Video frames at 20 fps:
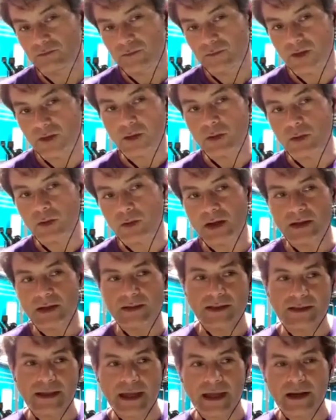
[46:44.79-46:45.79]
when I
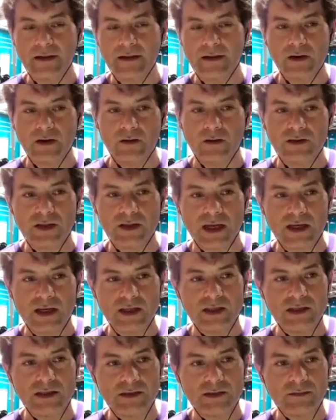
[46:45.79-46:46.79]
sit down and have
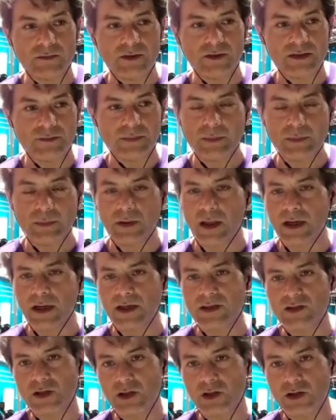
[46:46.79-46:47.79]
conversations with people like
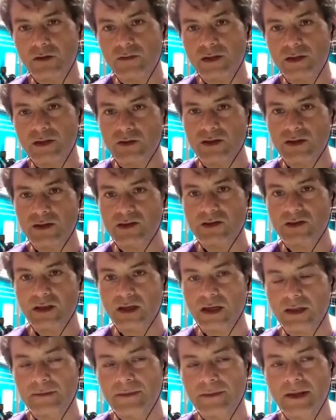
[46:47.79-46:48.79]
yourself and
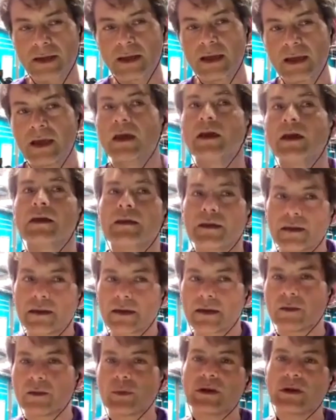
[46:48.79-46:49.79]
Christine, you
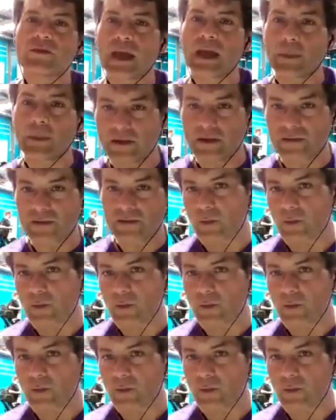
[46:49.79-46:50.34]
get a bit of an uplift.